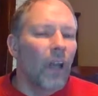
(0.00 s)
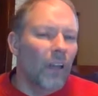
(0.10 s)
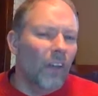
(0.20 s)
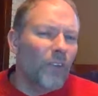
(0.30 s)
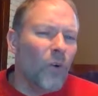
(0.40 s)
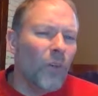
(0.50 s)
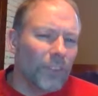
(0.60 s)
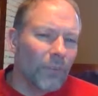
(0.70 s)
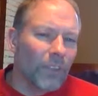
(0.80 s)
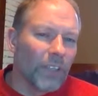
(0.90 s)
Of
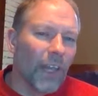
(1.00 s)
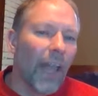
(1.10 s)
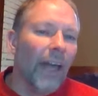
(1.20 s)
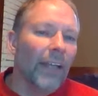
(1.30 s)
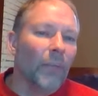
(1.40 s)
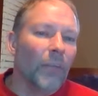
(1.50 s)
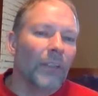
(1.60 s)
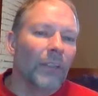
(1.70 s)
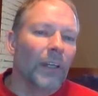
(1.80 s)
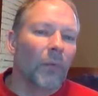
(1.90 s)
course there was a head. I
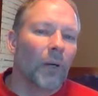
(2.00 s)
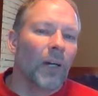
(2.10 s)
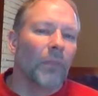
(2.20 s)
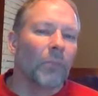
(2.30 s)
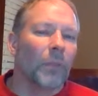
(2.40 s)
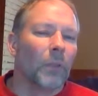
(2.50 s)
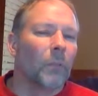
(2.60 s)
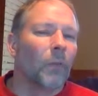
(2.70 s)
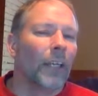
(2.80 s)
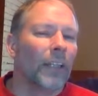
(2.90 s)
mean, come on, but a
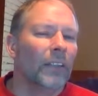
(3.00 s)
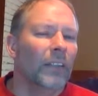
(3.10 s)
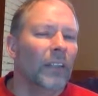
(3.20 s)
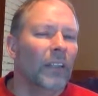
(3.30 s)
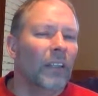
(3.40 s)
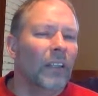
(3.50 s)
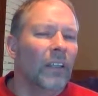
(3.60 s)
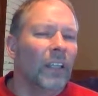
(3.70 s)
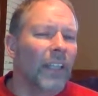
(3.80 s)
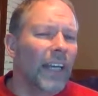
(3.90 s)
brain?
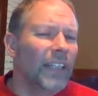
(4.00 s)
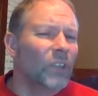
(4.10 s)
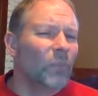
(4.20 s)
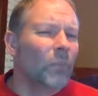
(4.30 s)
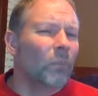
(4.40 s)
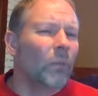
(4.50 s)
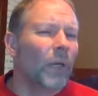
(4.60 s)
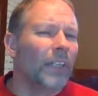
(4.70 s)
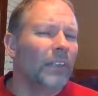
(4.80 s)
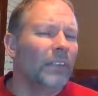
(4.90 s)
An actual
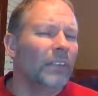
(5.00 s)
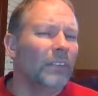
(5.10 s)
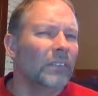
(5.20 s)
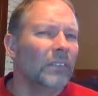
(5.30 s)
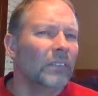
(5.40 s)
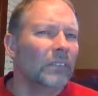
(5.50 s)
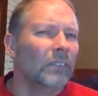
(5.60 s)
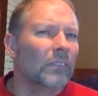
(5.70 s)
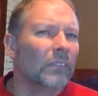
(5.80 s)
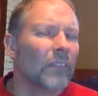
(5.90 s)
brain?
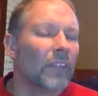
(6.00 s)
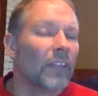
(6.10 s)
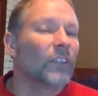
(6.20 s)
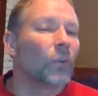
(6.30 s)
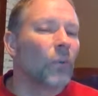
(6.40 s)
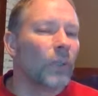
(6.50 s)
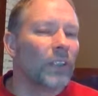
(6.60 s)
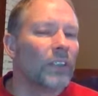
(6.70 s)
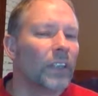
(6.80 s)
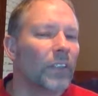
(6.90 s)
Their story
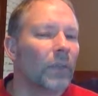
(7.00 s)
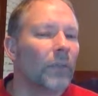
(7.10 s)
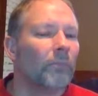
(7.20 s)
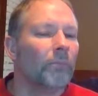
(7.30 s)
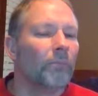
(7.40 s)
continued.